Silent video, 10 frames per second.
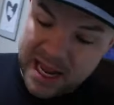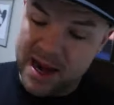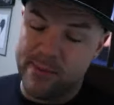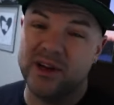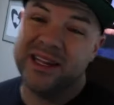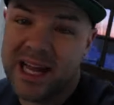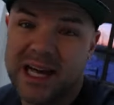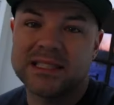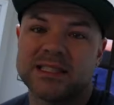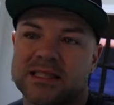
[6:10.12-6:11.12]
camera?
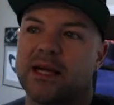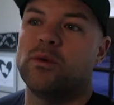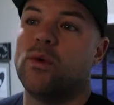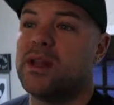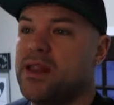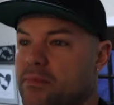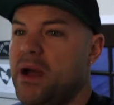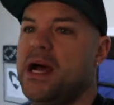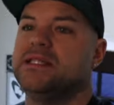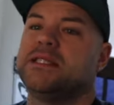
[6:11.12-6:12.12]
Yes, like one of the
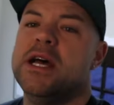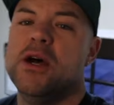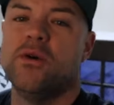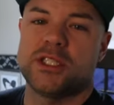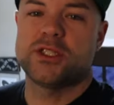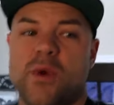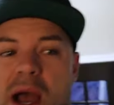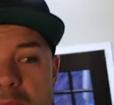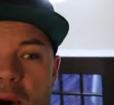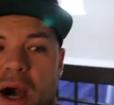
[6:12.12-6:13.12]
best, which is
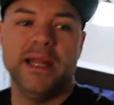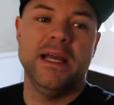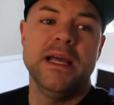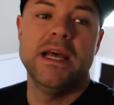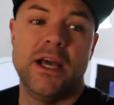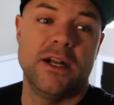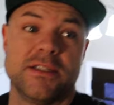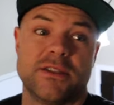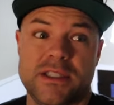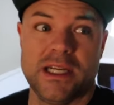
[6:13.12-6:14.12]
why I bought it. And
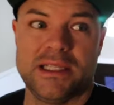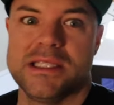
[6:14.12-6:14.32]
also check